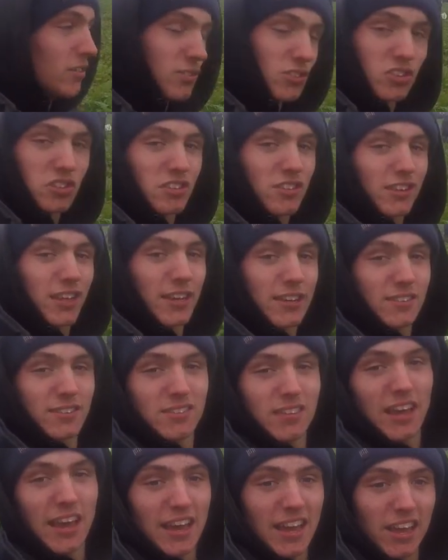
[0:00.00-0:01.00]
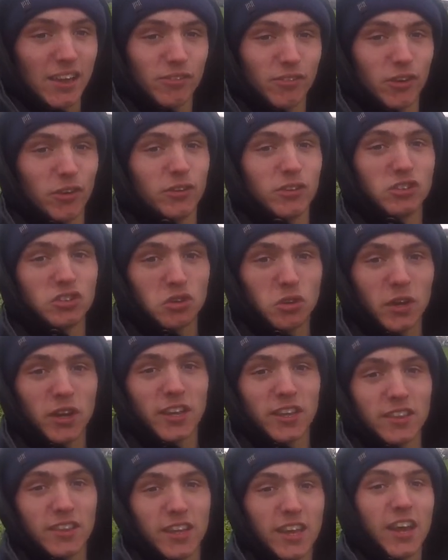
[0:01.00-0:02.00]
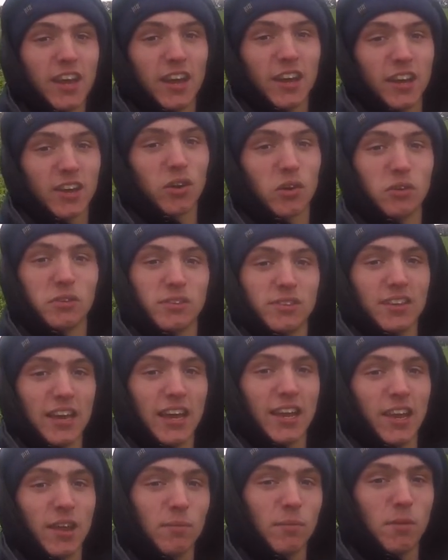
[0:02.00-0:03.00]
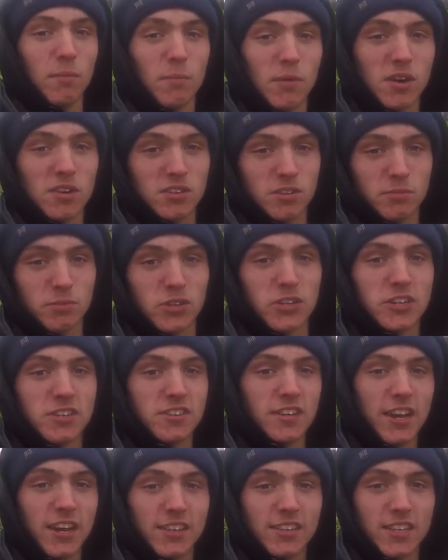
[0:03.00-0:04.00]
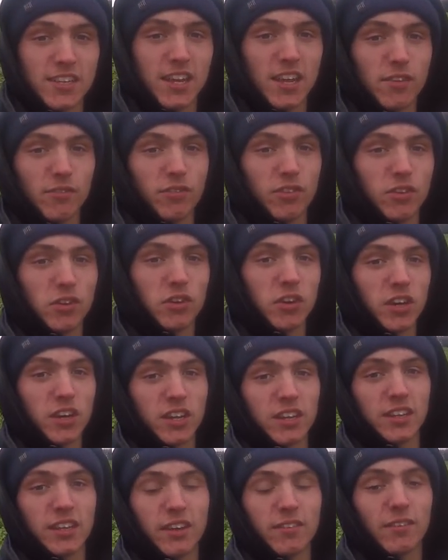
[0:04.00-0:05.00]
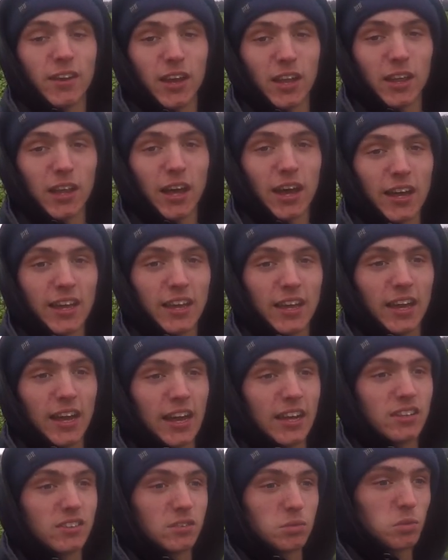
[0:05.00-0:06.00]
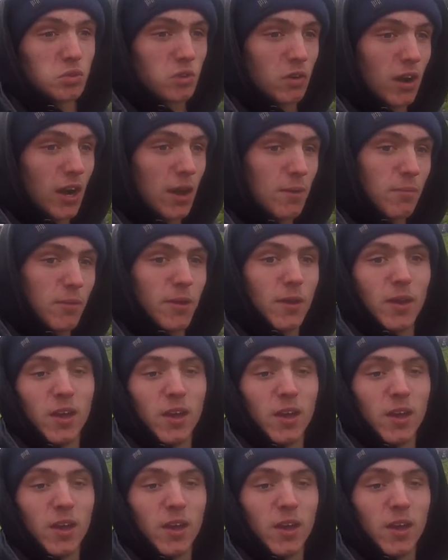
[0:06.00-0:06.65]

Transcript: Just like to say, if you're enjoying the content, it'd be much appreciated if you could give it a like and subscribe.